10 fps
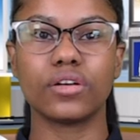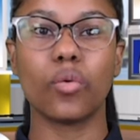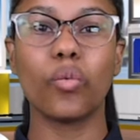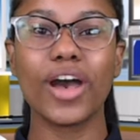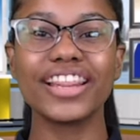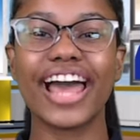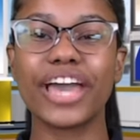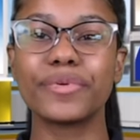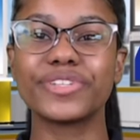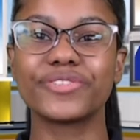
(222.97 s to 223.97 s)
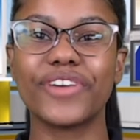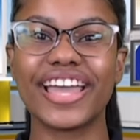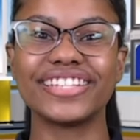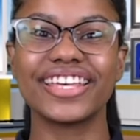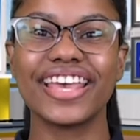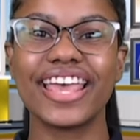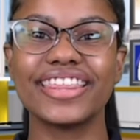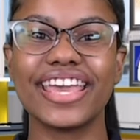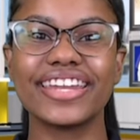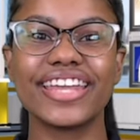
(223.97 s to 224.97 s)
Well, I was right.
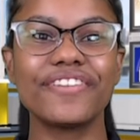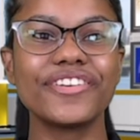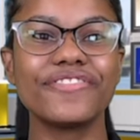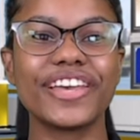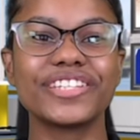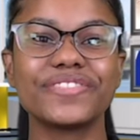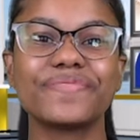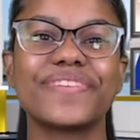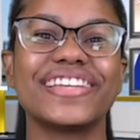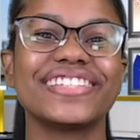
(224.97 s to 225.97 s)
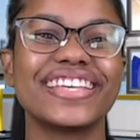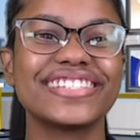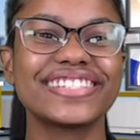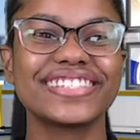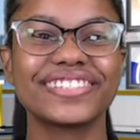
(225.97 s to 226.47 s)
They never fail to impress us.